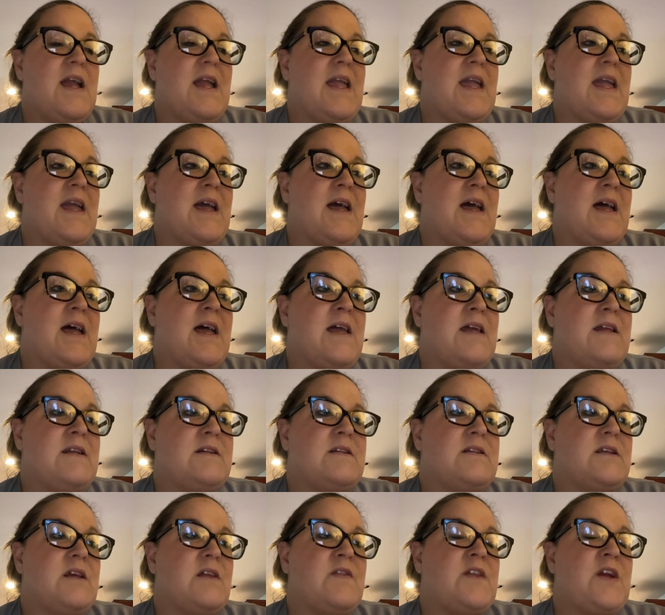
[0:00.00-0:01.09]

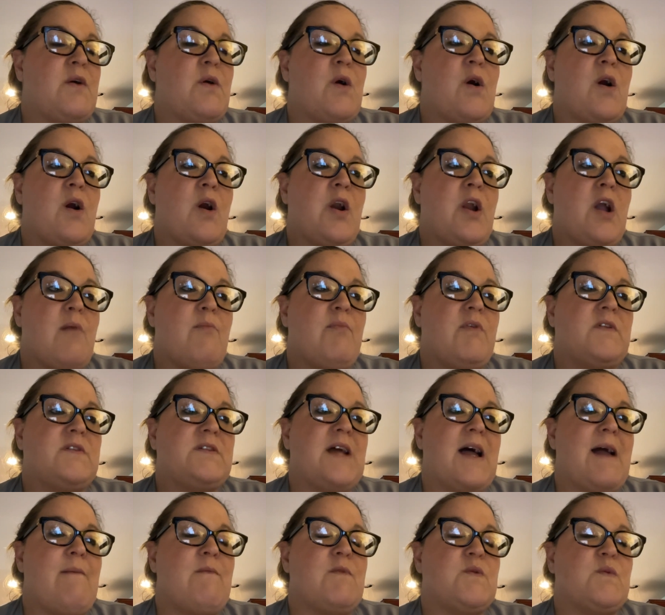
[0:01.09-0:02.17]
And there are a couple of
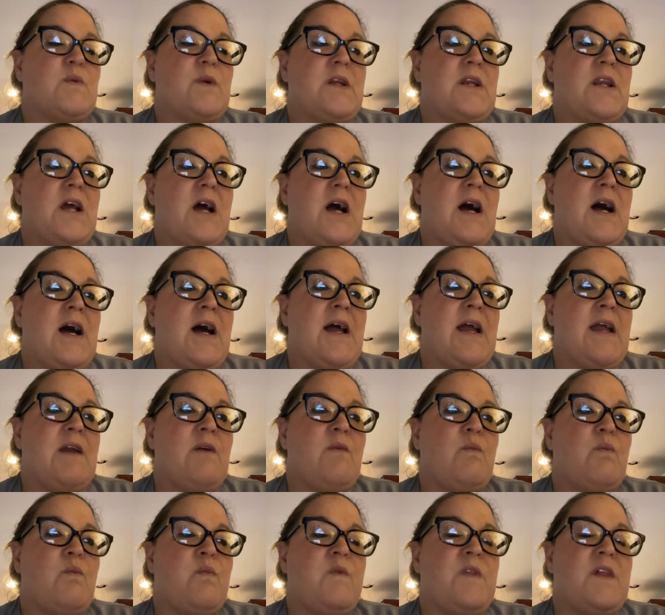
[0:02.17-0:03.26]
times when I
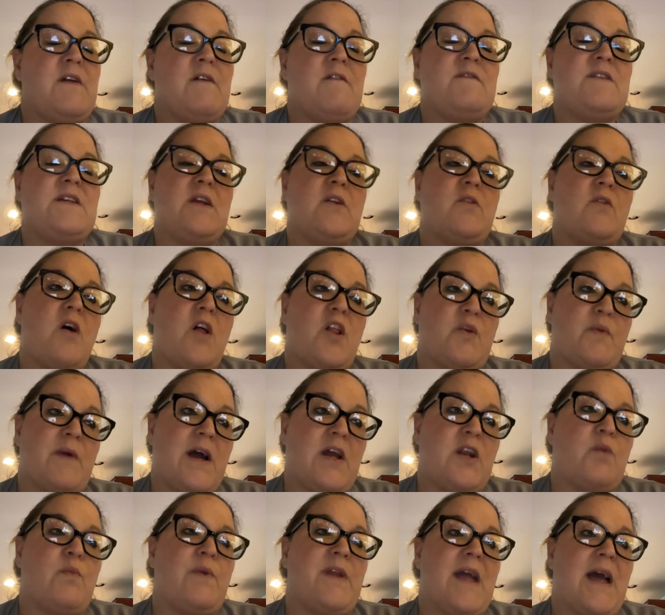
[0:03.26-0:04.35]
lived in
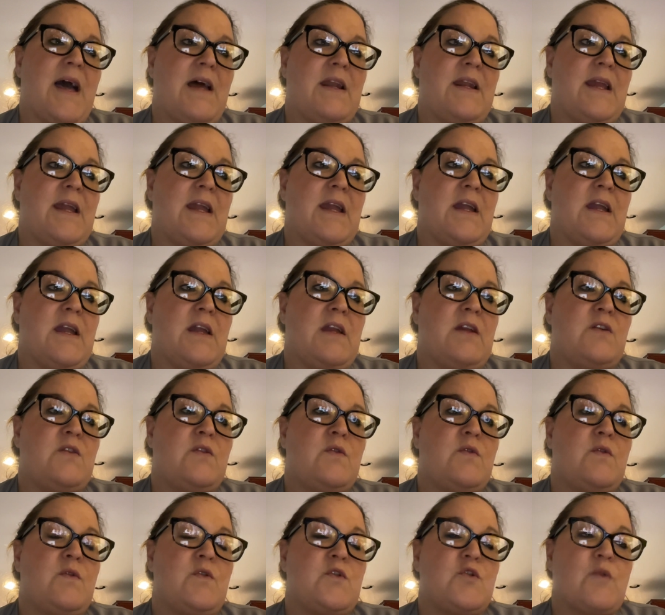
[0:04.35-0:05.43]
Colorado, we had a
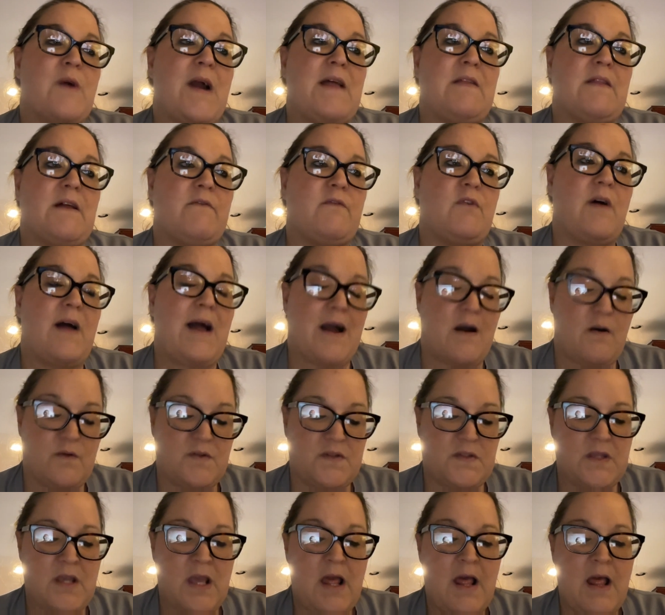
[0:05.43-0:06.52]
tri-level
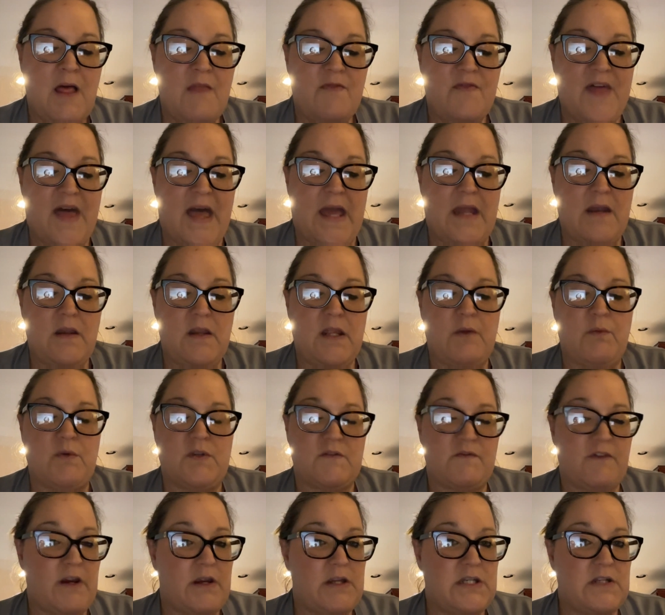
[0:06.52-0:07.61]
house, that it was
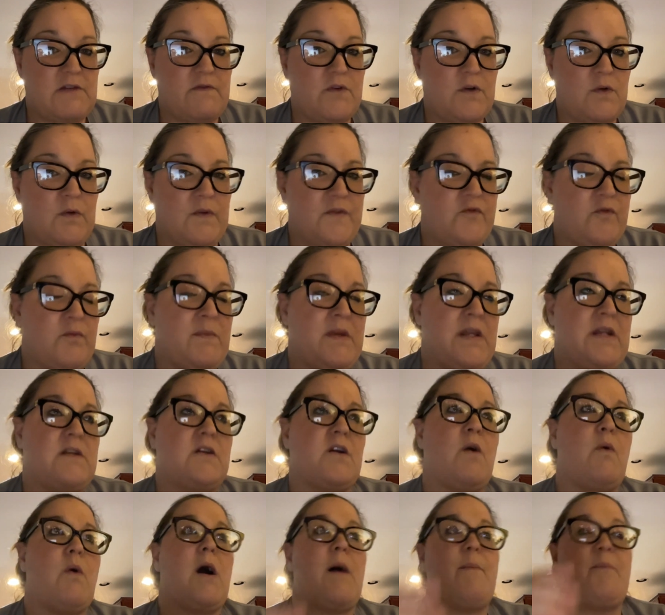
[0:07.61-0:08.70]
very difficult for me to
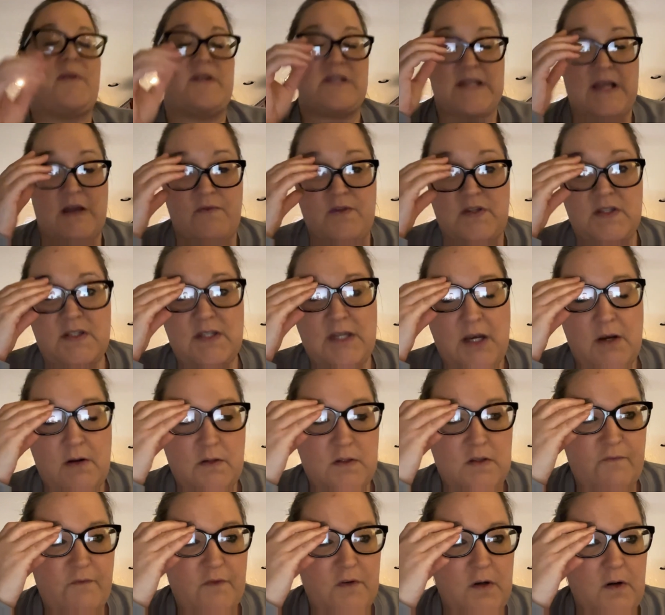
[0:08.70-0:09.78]
go up and down the
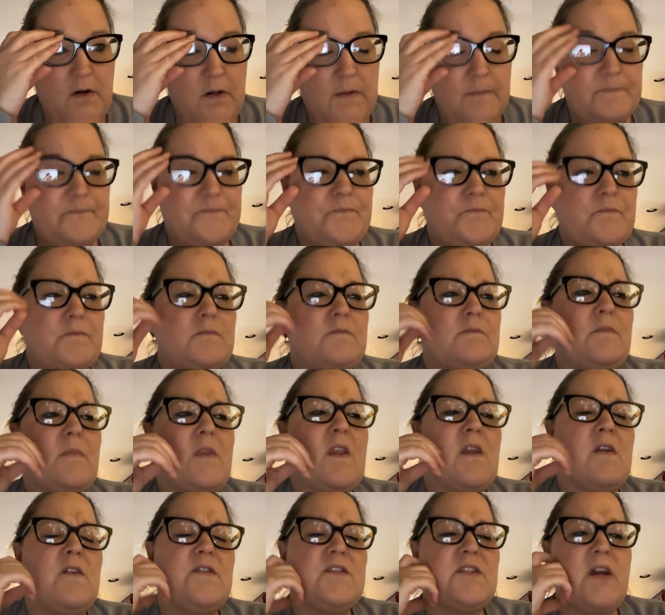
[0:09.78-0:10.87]
stairs for
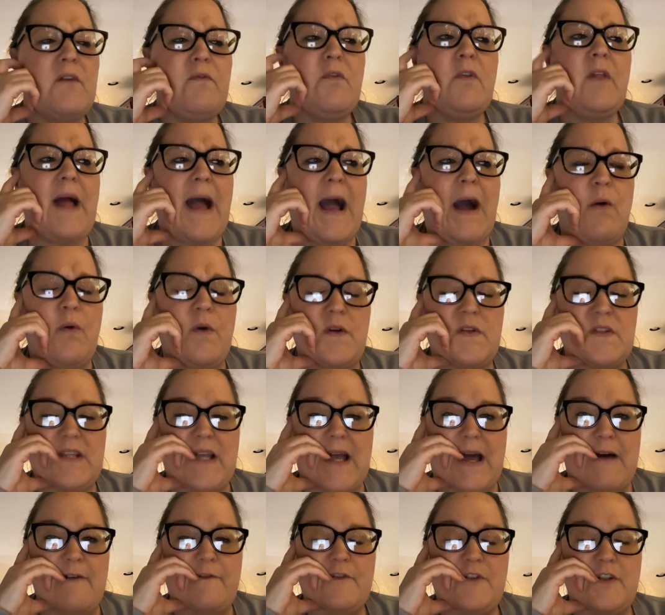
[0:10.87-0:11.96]
several hours
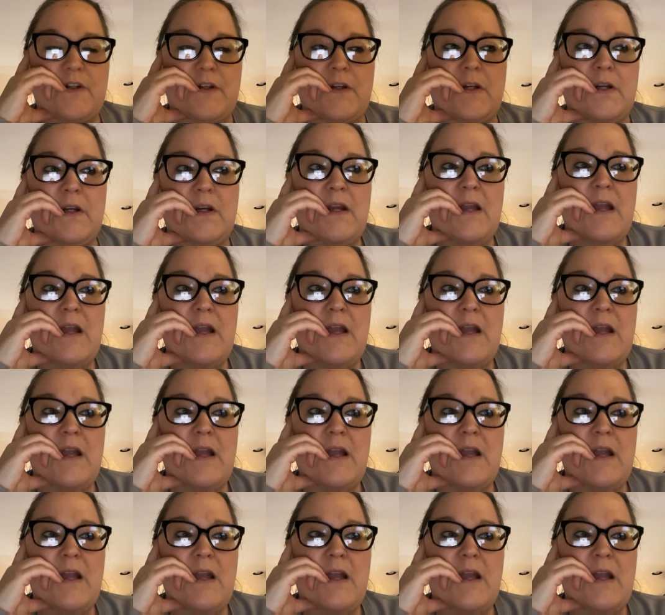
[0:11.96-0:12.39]
after